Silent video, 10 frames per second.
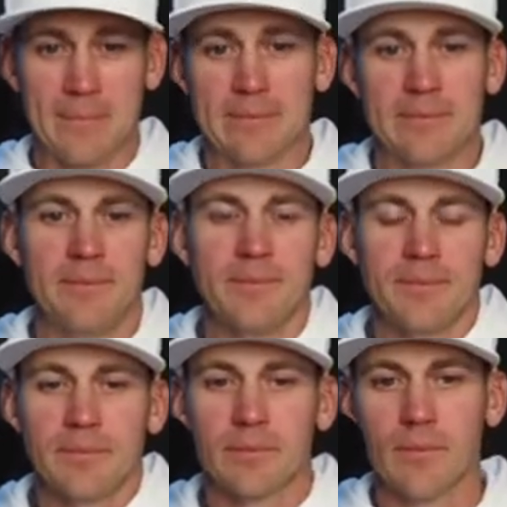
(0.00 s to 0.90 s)

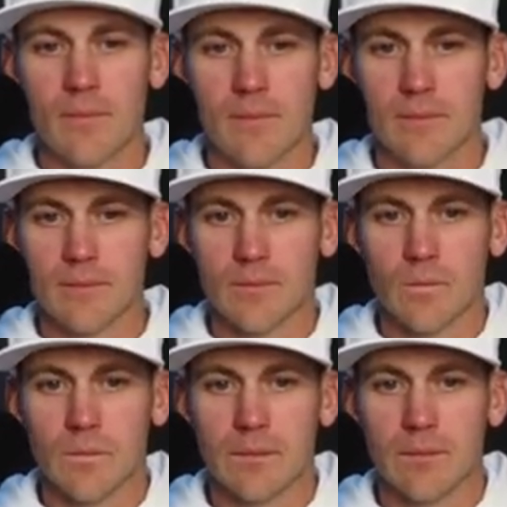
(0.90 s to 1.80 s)

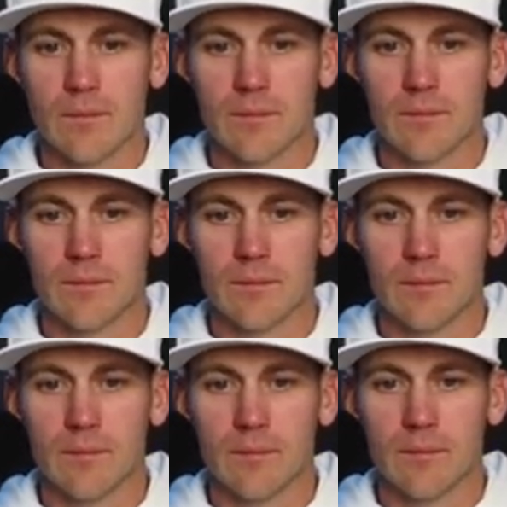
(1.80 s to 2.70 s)

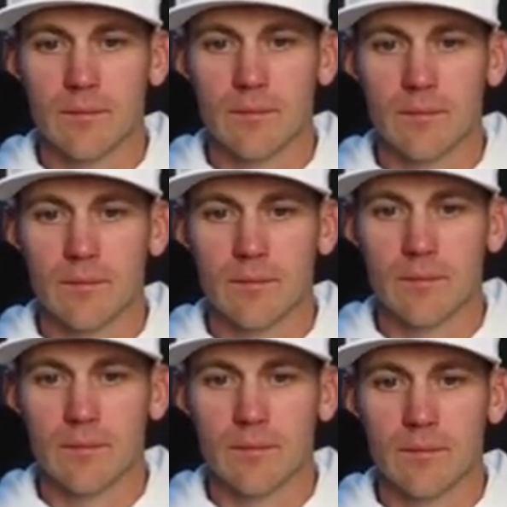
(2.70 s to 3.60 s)

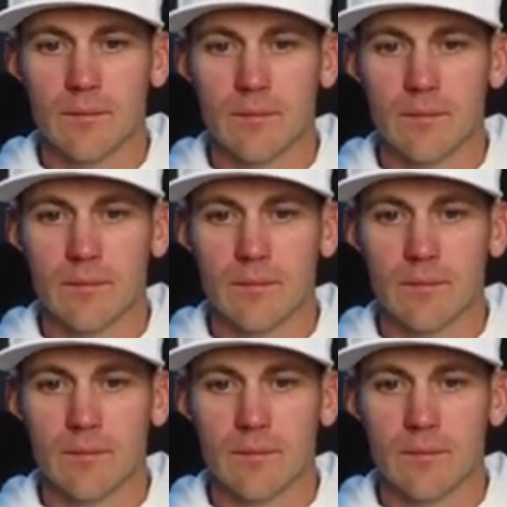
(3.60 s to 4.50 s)

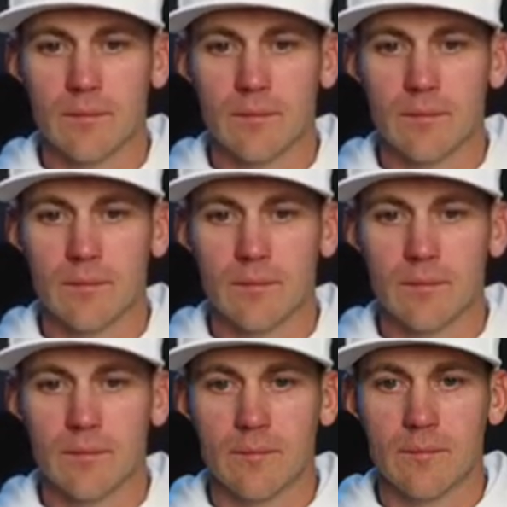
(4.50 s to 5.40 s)

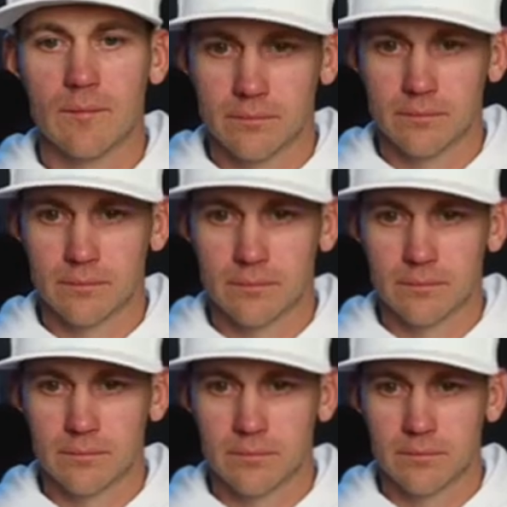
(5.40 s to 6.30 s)

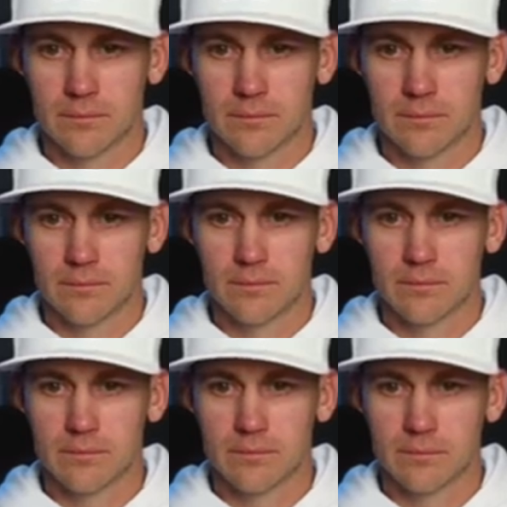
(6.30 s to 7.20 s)

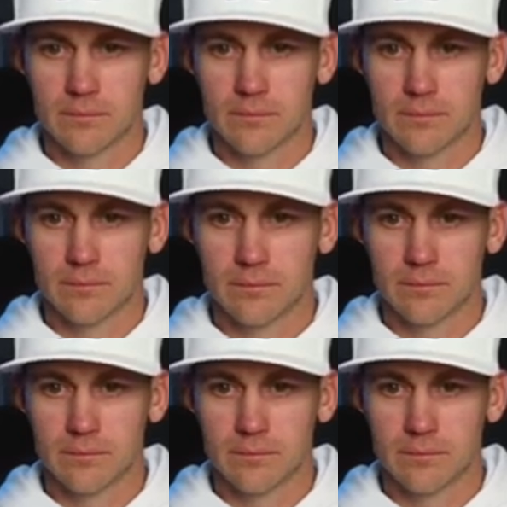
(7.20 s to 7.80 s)
No words are spoken by the person on screen.